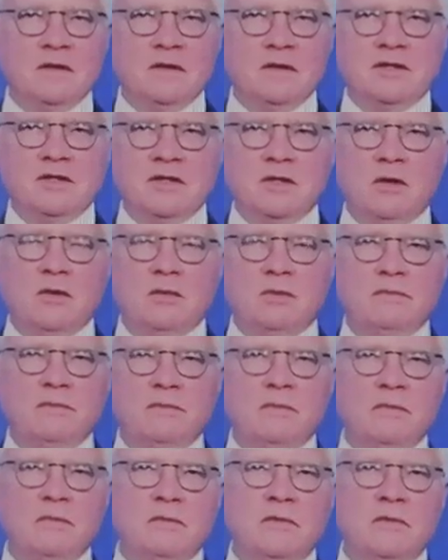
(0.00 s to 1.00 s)
So,
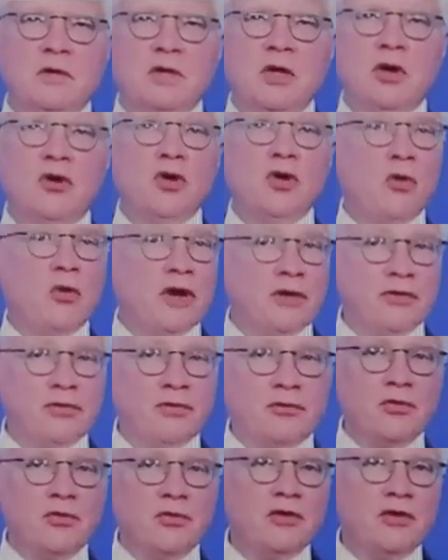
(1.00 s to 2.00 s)
going
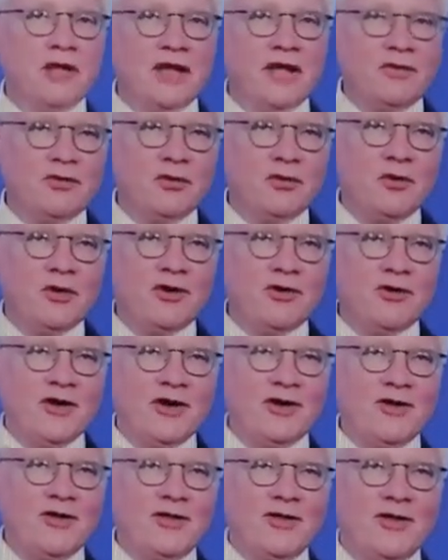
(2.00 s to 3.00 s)
through, if you will,
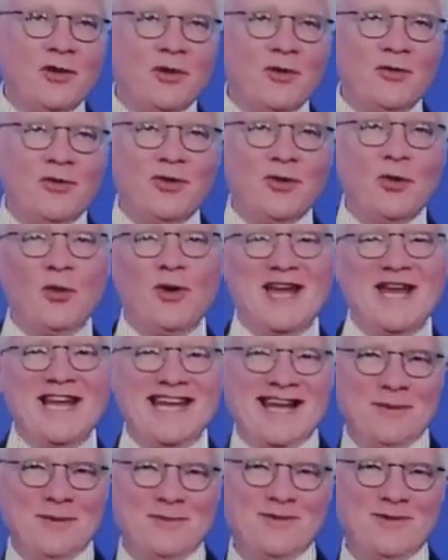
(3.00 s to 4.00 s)
the
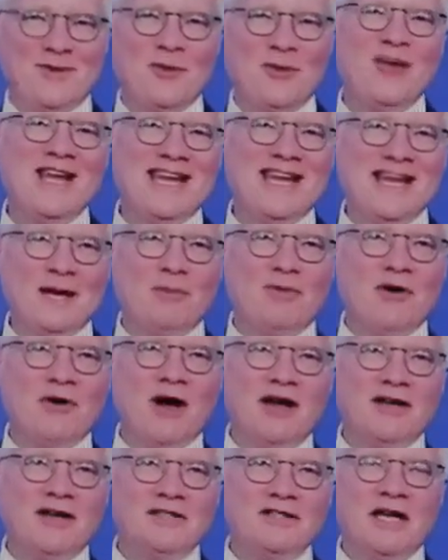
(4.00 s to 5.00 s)
weeding
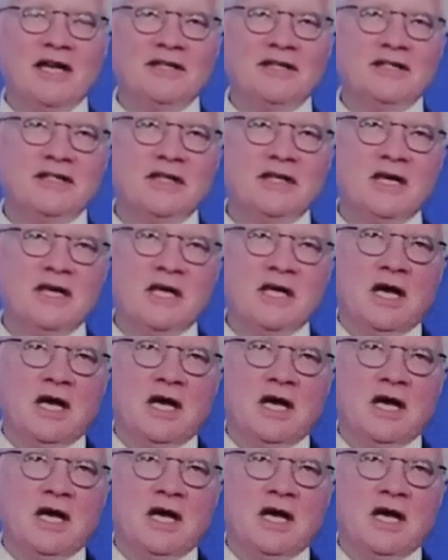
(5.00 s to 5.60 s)
process.